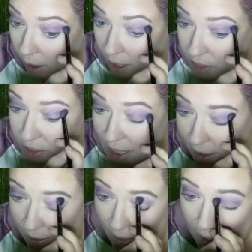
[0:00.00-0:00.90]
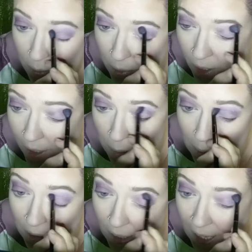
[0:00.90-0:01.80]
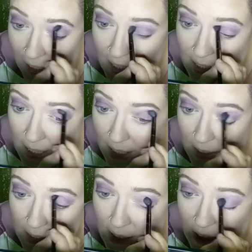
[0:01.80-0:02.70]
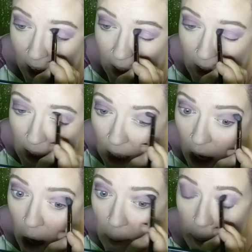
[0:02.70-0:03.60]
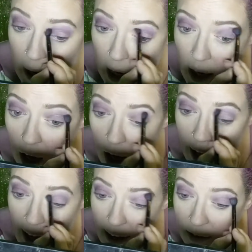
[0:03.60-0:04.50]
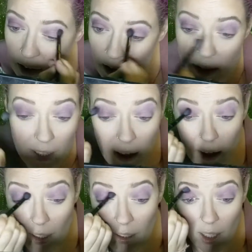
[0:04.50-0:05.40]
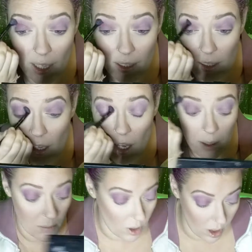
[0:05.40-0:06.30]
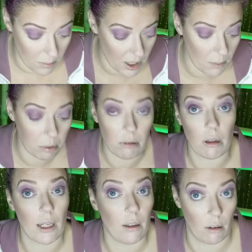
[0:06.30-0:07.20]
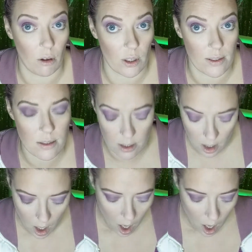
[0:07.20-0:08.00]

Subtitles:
I think they were like a Pilates thing that started, but I had a very, like, I am going to be completely honest.